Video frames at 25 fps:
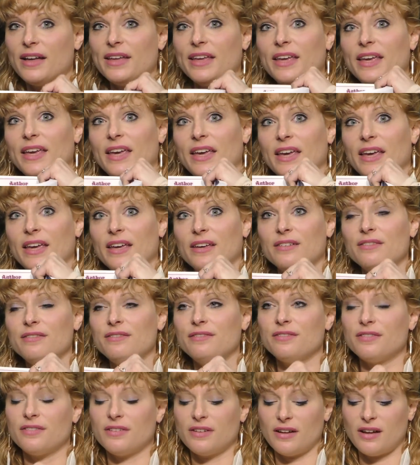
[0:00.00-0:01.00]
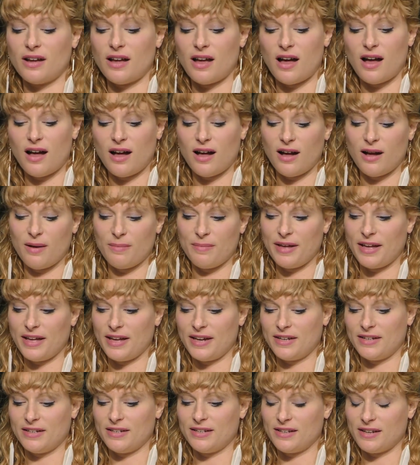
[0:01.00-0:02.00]
Eve,
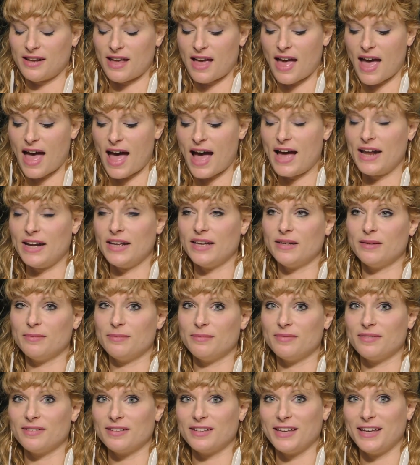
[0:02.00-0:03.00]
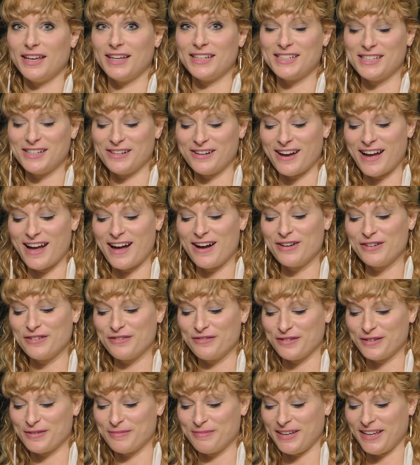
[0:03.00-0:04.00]
and Adam kicked her out
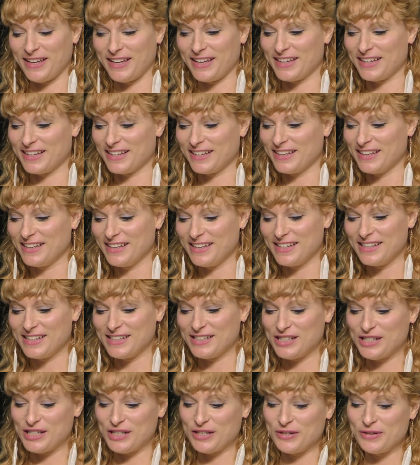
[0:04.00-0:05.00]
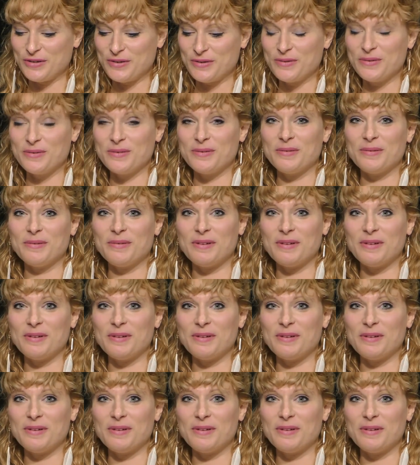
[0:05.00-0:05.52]
for being too